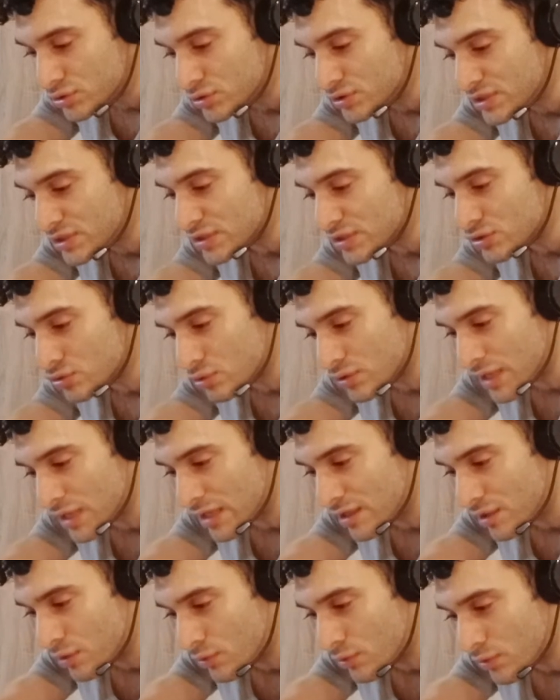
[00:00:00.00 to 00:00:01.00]
just so that
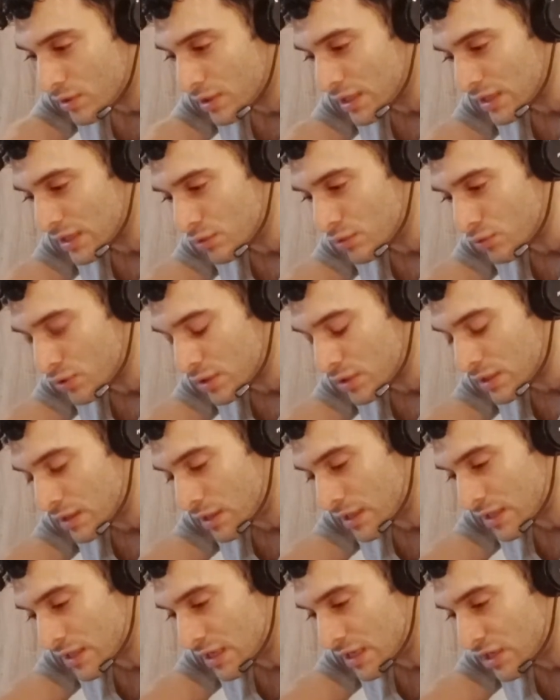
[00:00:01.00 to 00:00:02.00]
he can look
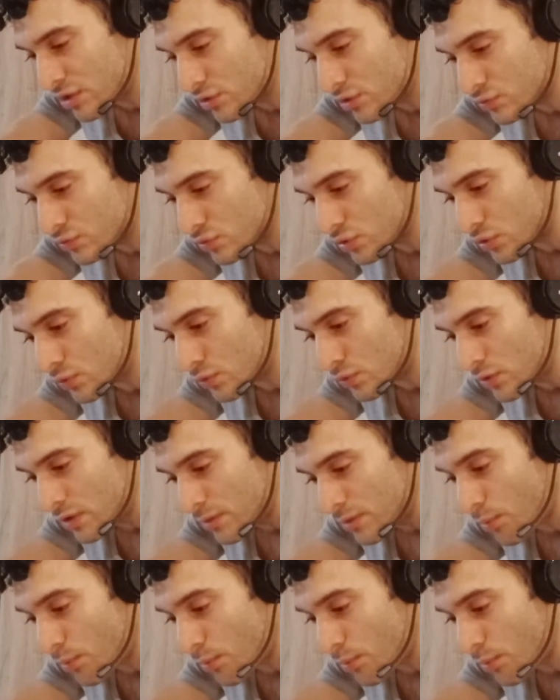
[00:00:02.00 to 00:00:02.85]
like a hero to you.